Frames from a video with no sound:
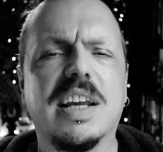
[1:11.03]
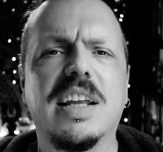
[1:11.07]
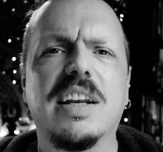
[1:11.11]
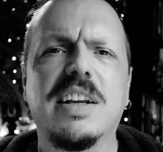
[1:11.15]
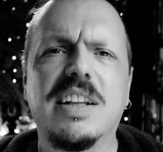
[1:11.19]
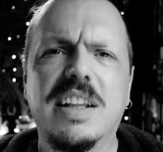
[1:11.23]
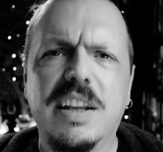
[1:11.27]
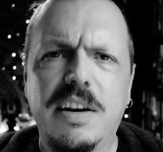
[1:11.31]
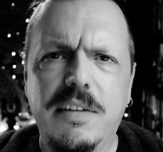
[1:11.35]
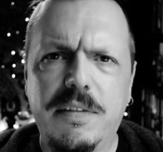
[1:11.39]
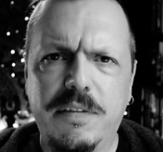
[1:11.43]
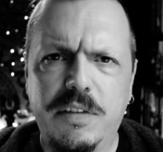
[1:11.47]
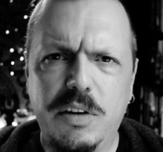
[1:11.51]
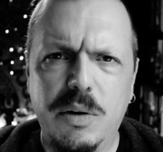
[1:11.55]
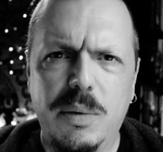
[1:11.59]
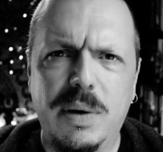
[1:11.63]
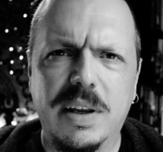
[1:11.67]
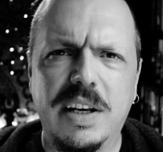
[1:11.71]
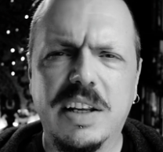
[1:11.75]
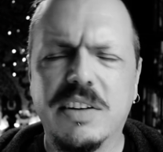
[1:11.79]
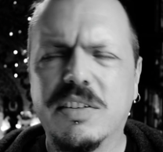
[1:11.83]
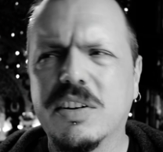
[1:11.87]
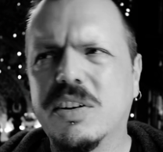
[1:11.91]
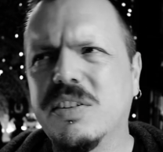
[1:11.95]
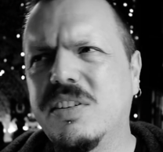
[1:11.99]
And it did a few
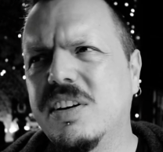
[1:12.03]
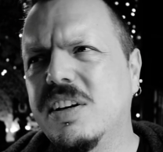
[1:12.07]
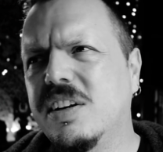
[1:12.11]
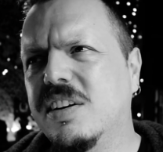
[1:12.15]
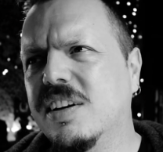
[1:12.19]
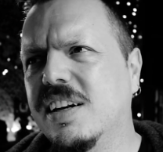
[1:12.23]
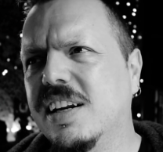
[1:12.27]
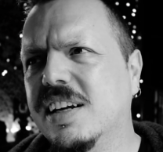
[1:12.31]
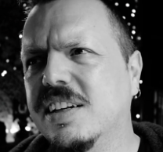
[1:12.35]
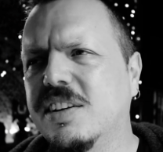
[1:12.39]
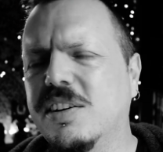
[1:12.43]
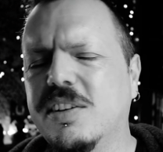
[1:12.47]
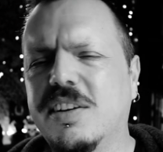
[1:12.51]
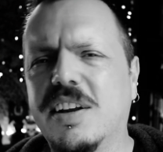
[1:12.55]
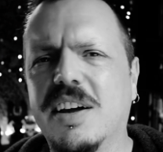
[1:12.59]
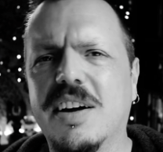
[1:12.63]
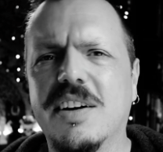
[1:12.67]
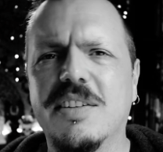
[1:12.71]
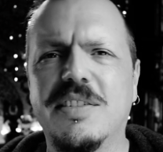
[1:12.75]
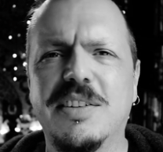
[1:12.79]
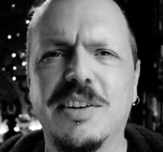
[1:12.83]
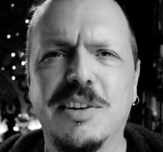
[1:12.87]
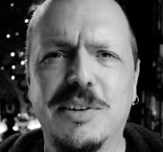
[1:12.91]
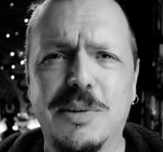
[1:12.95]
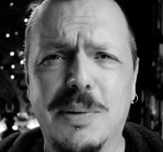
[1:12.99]
ideas. It goes into like
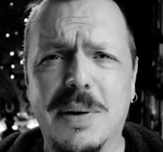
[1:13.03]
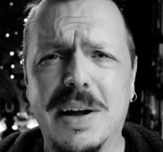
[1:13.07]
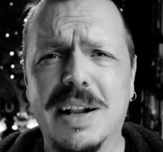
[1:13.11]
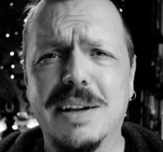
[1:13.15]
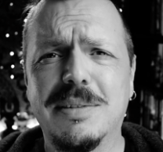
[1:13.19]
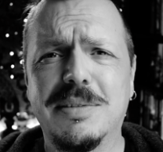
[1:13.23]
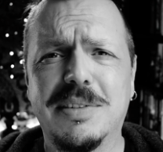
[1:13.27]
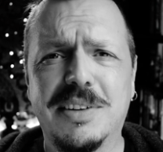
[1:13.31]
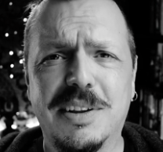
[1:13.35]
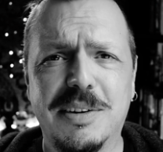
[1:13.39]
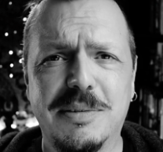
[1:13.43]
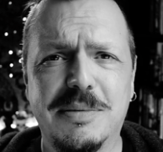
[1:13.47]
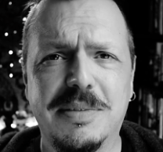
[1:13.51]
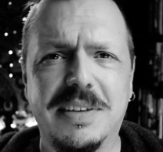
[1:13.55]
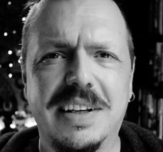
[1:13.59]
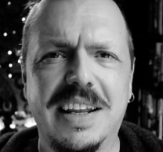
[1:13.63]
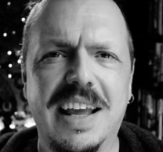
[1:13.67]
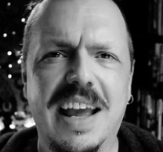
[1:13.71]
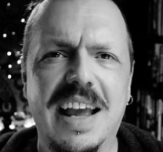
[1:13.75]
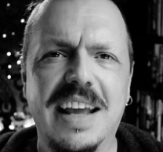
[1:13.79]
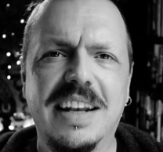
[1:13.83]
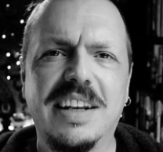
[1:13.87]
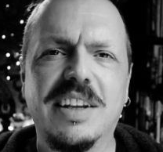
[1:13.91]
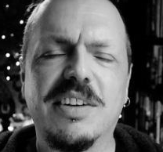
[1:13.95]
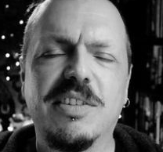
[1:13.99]
2012 stuff at the end,